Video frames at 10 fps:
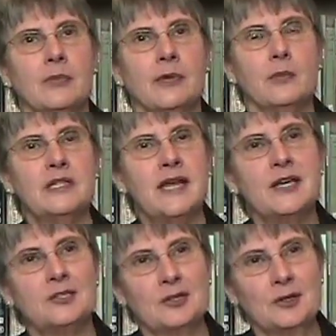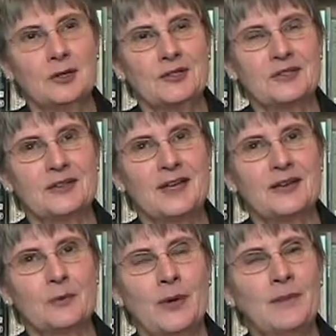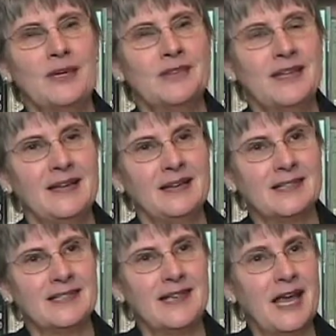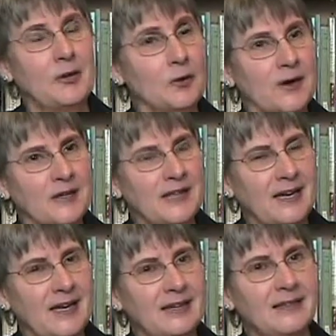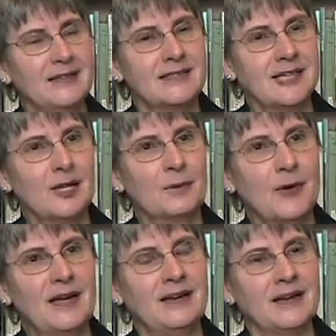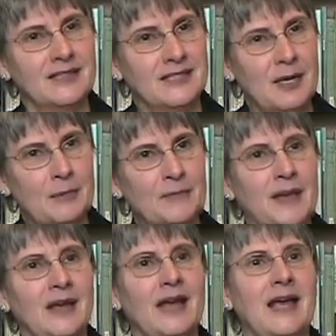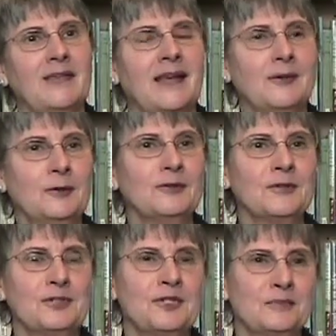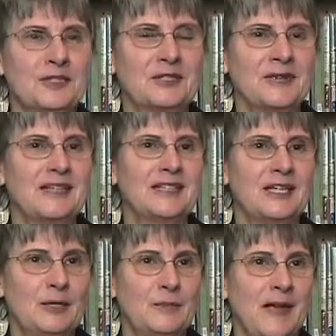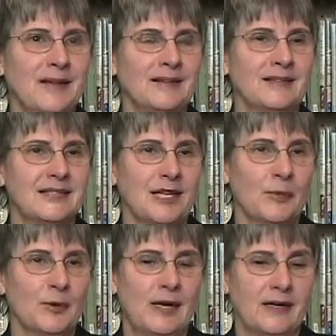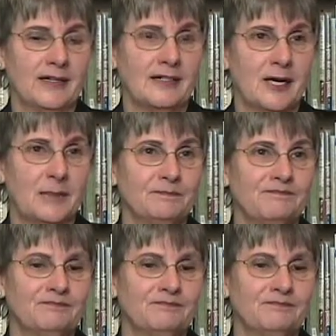we take turns so that women of the ELCA who are ordained celebrate at some, and then Lutheran Church Missouri Synod men celebrate at some.